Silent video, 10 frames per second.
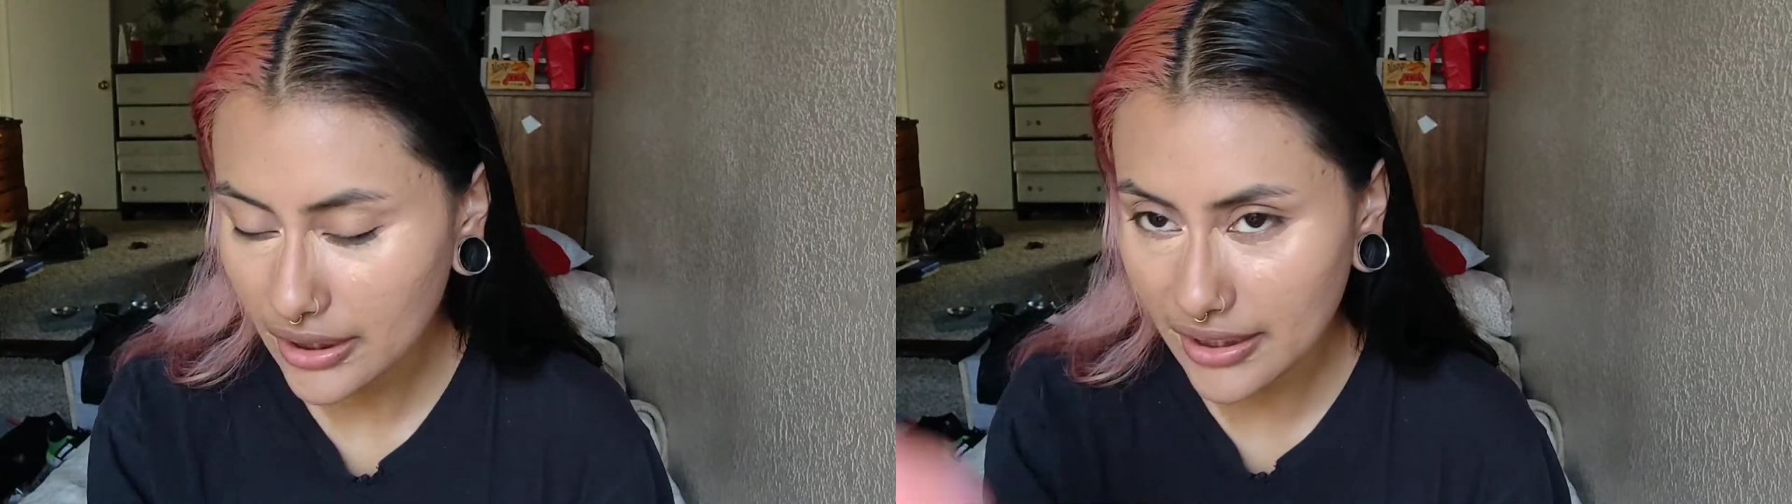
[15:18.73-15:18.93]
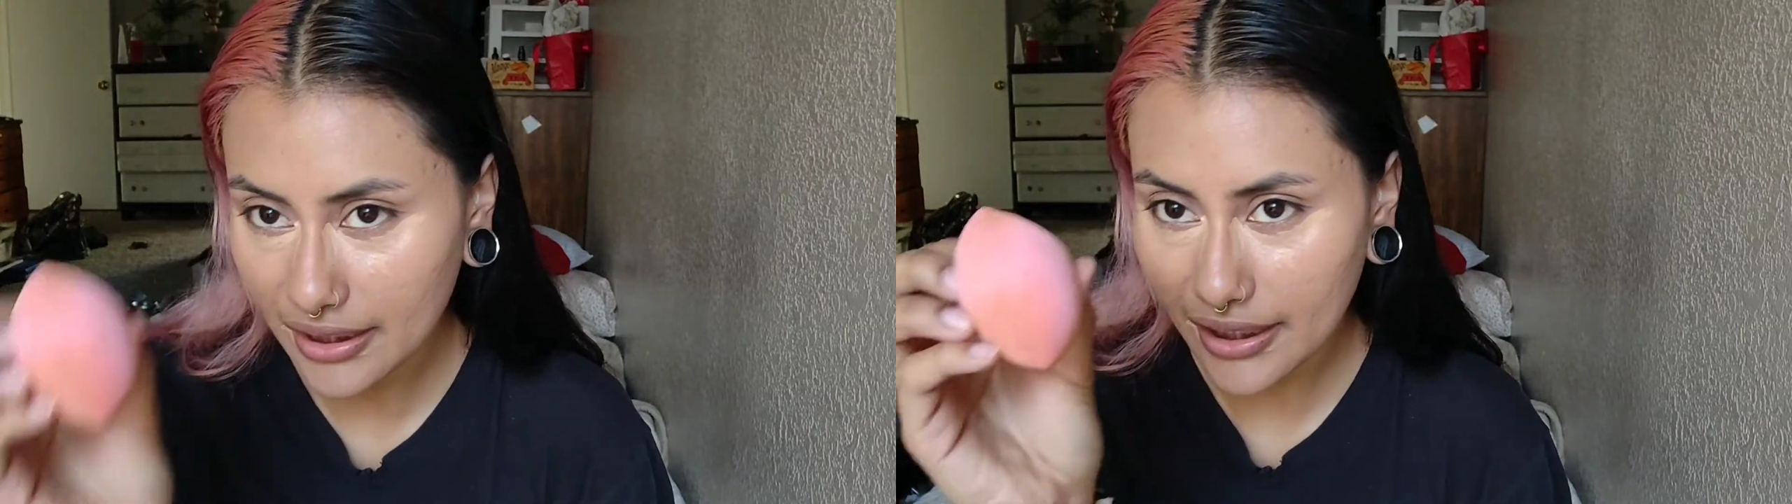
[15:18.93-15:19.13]

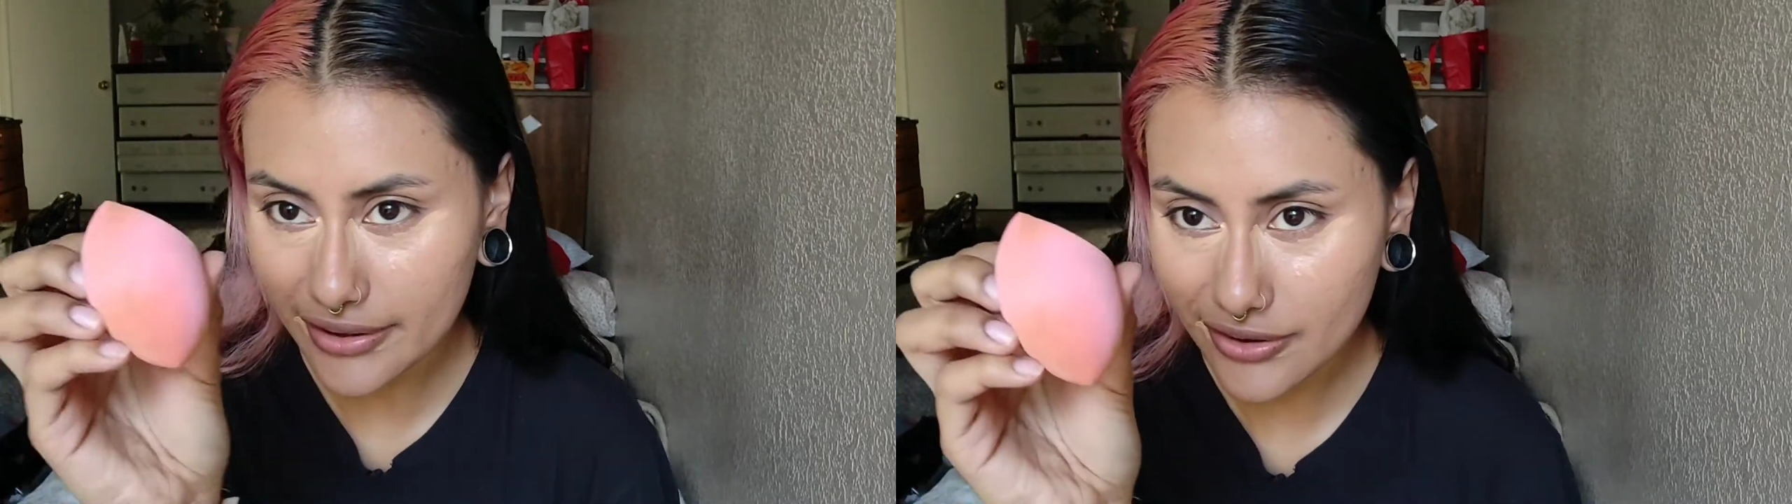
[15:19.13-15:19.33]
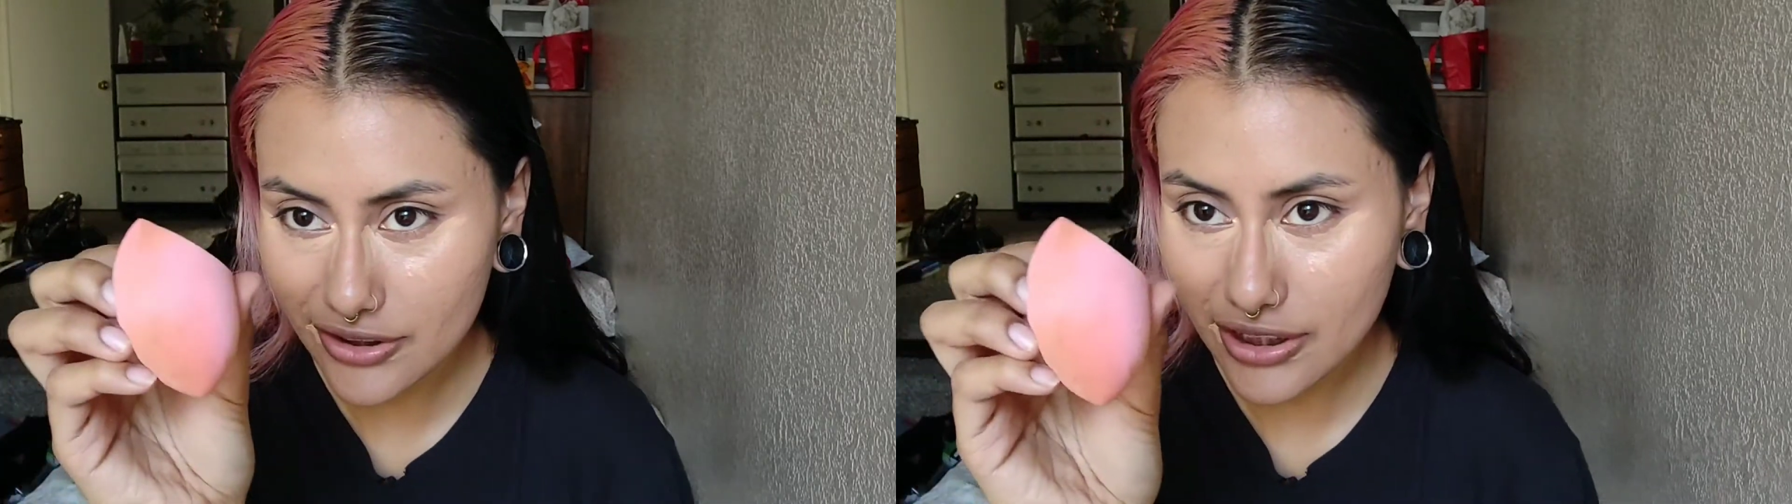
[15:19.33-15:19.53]
And I kind
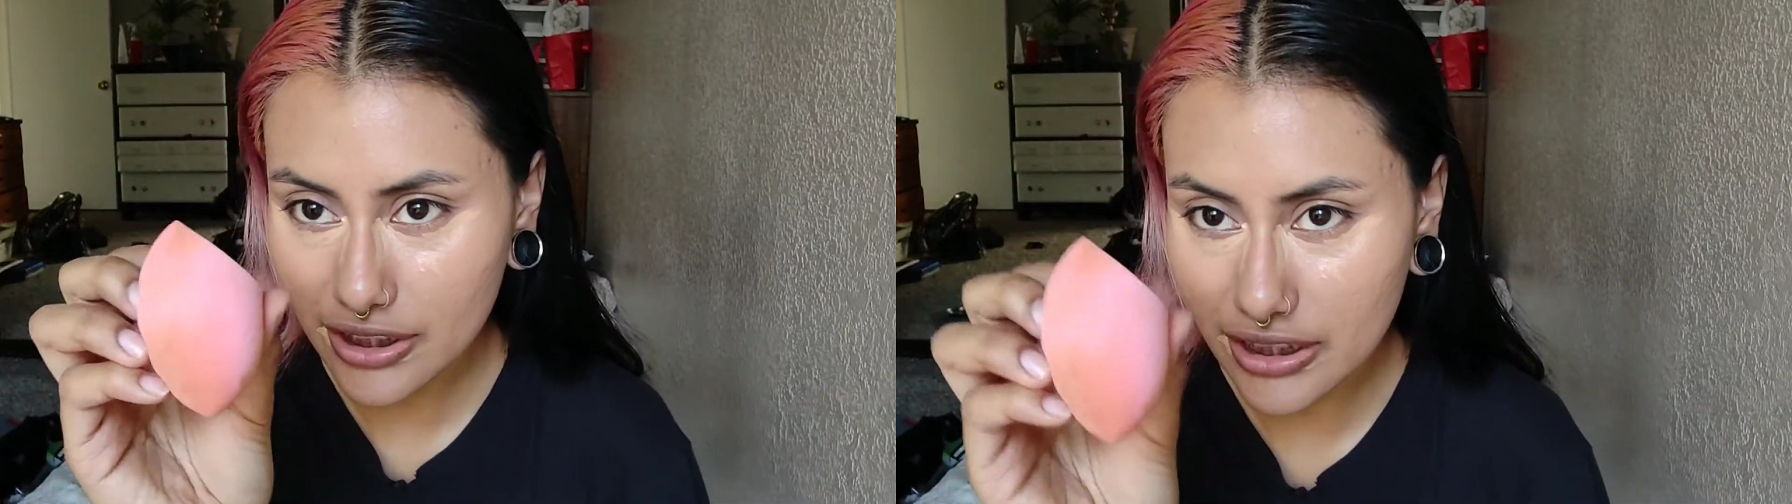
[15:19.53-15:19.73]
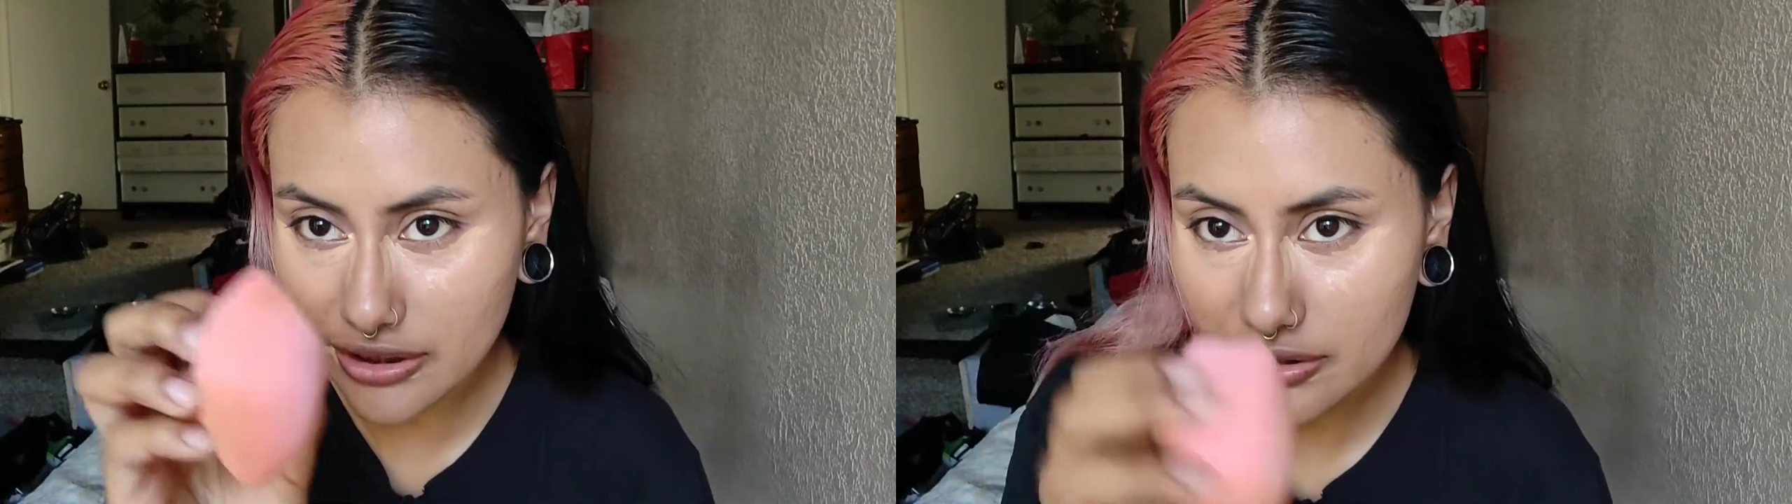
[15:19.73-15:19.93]
of use a
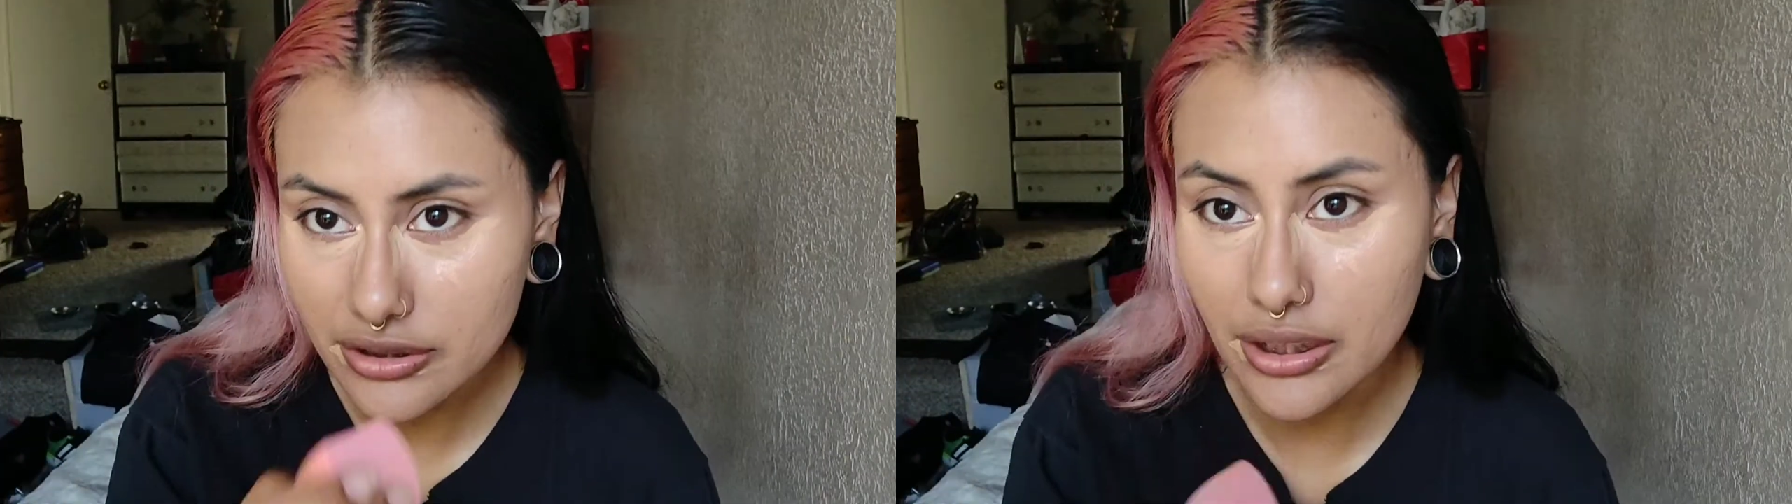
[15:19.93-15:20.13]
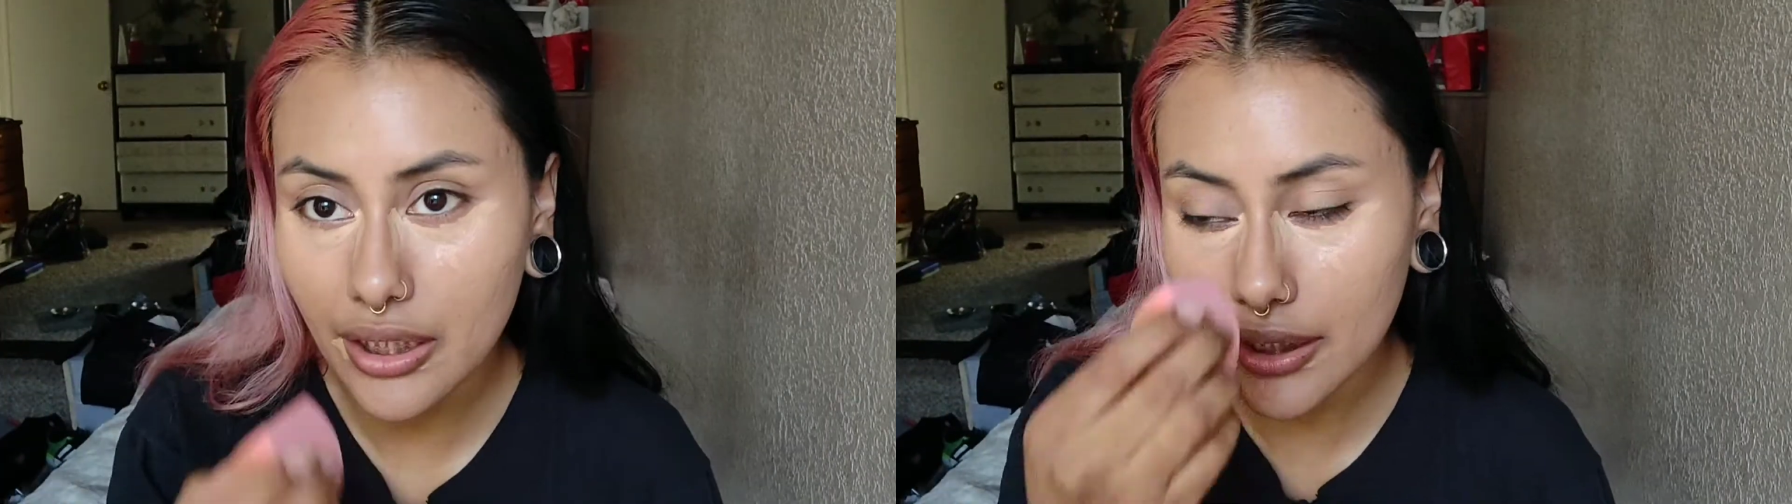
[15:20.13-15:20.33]
cleaner
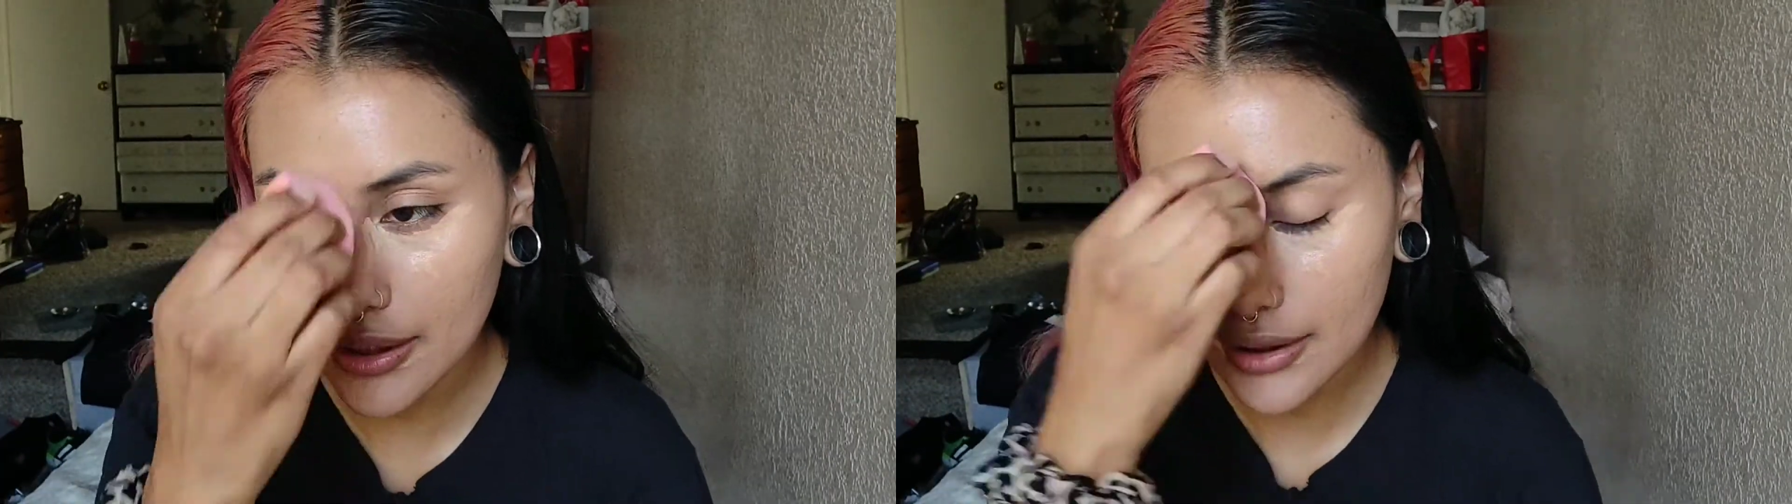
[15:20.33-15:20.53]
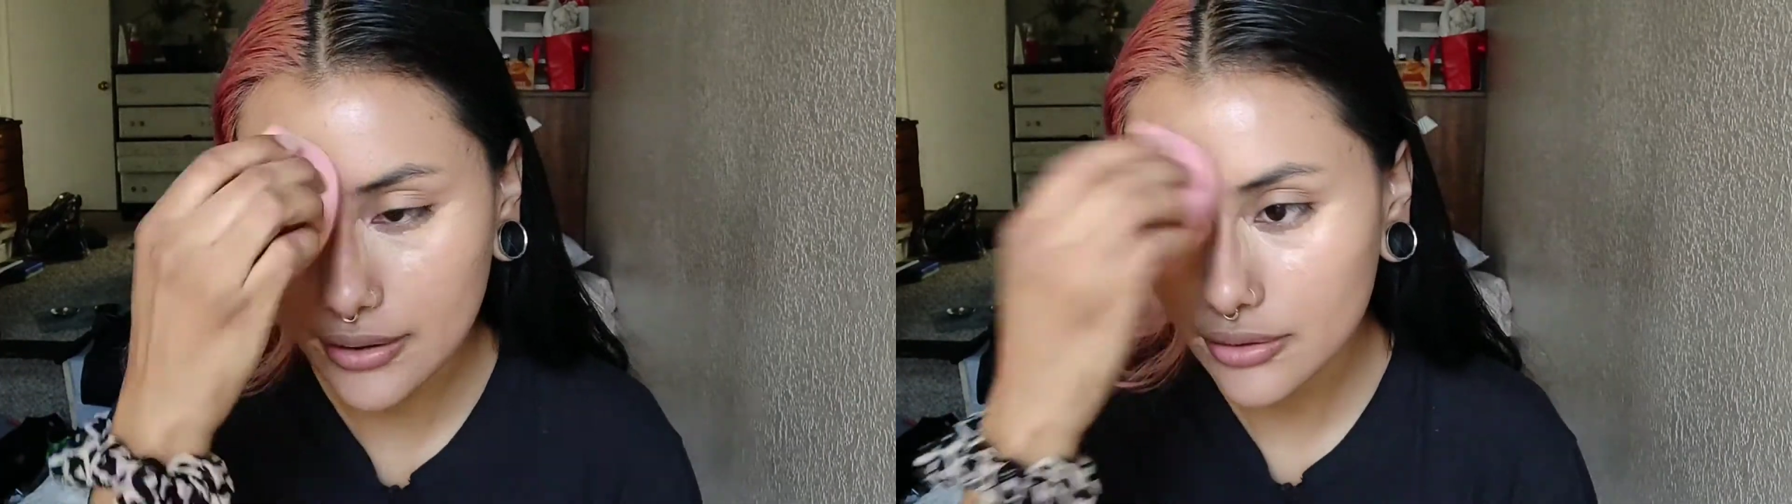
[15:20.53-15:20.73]

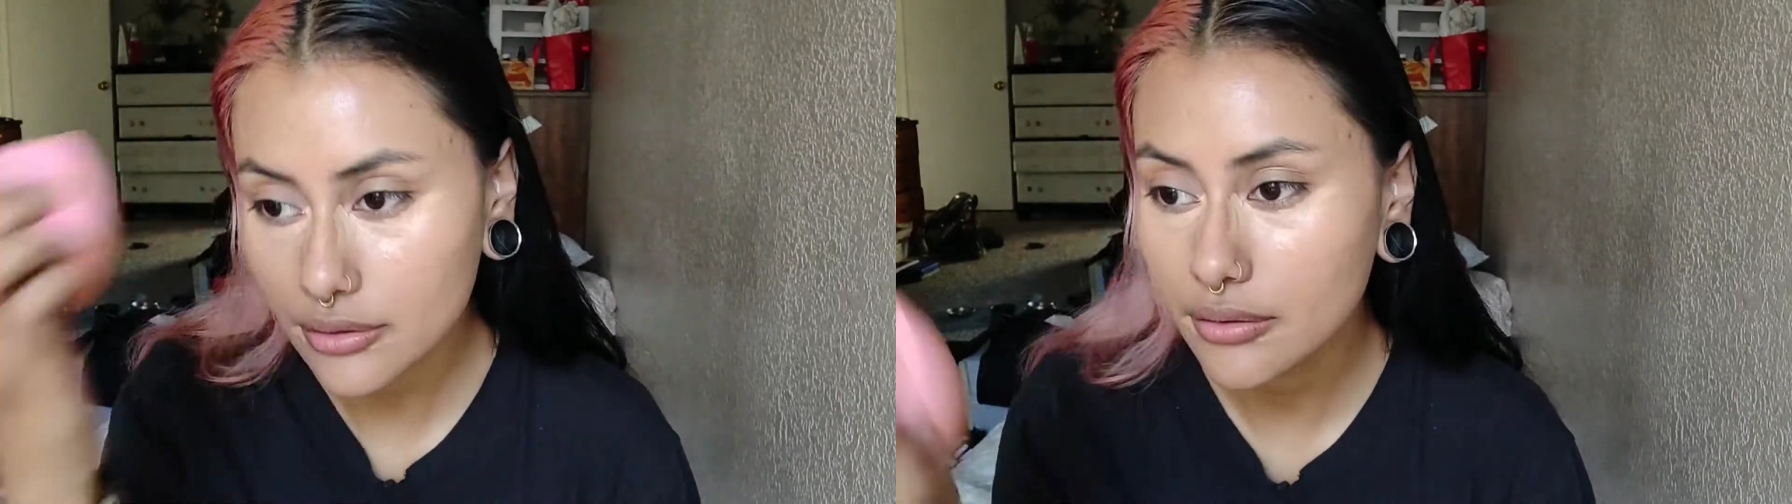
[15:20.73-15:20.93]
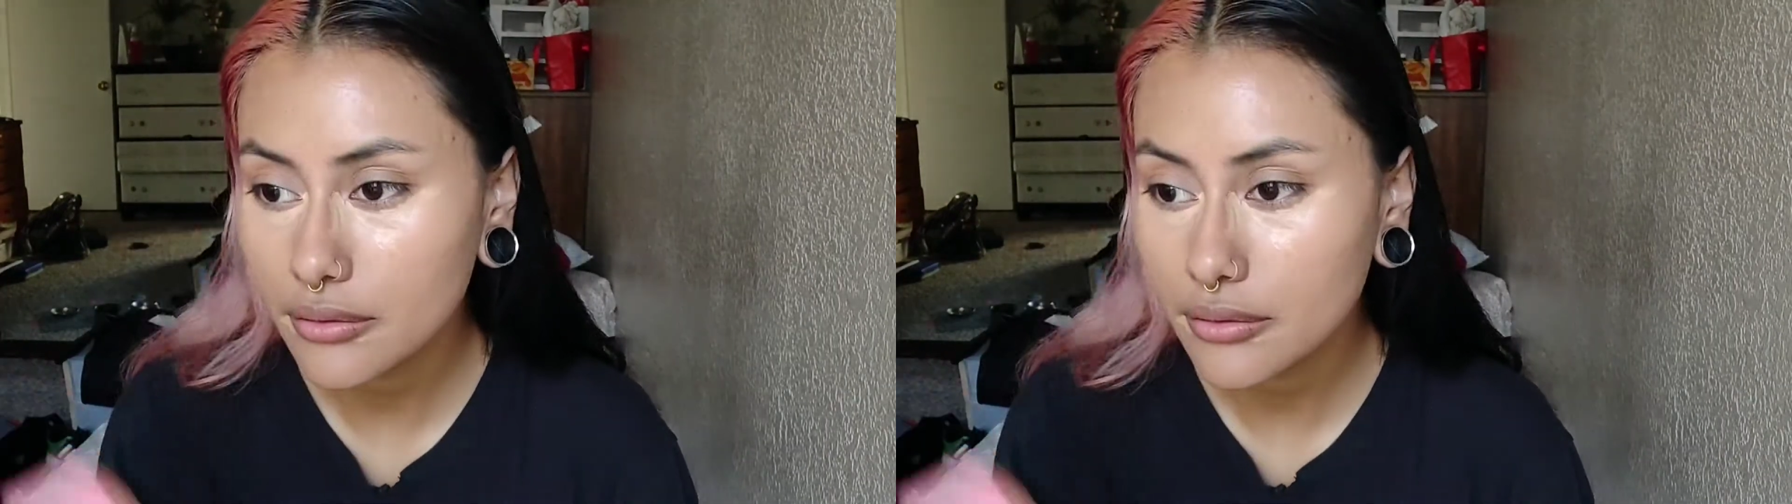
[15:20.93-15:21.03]
side.